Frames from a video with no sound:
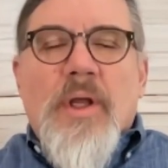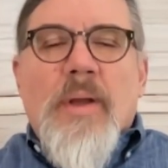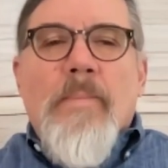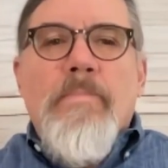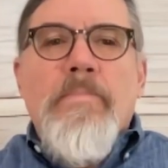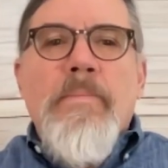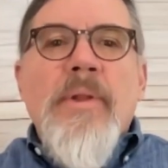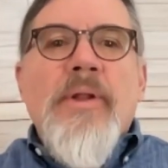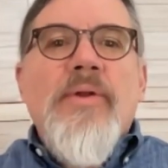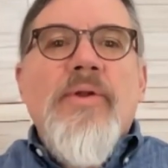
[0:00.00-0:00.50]

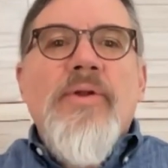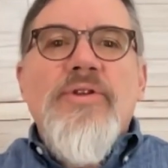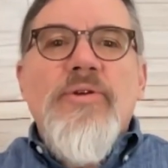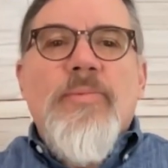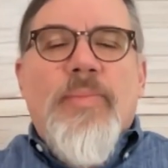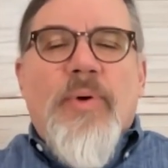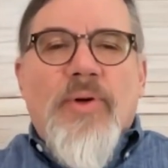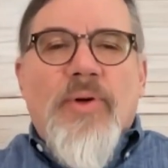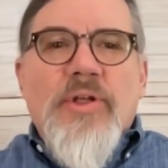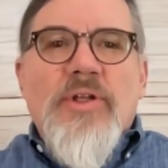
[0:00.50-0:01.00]
millions of
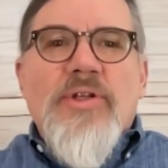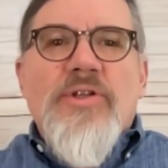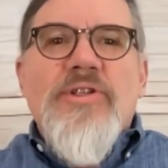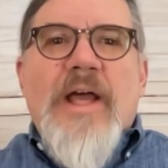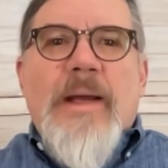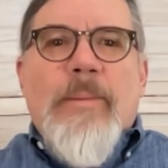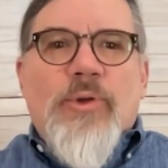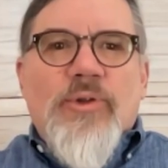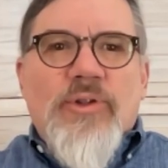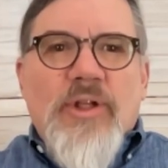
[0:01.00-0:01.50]
proteins
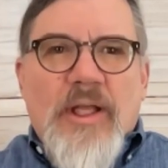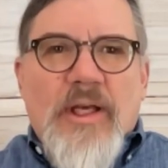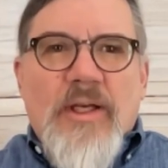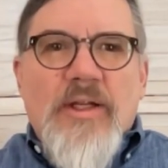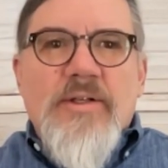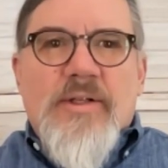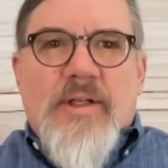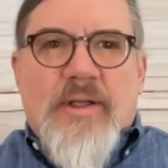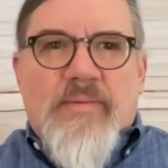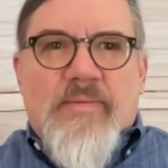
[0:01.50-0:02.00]

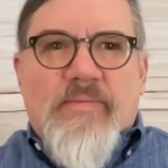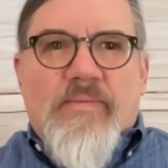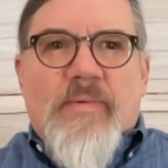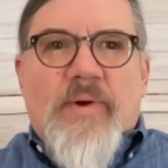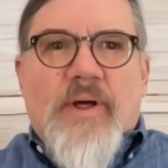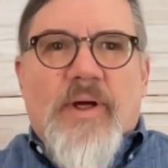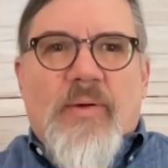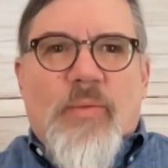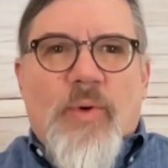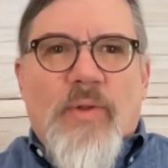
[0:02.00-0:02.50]
simultaneously
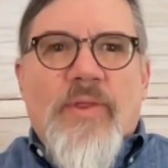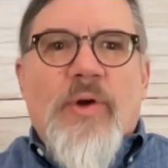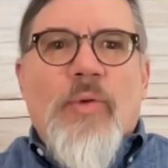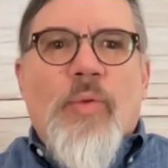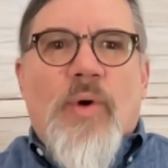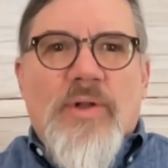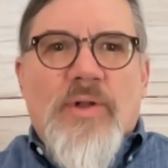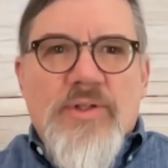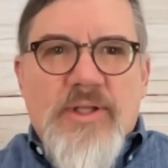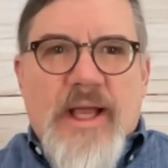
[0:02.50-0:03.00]
within
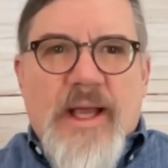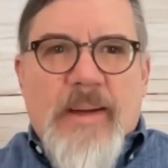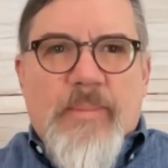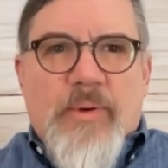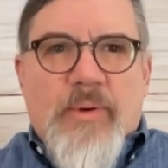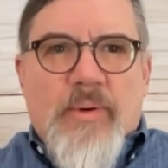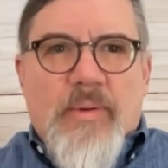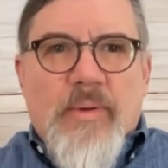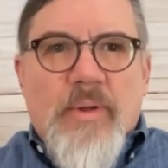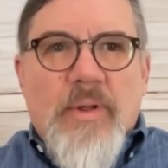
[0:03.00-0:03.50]
one
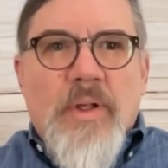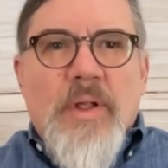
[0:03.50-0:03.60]
sample.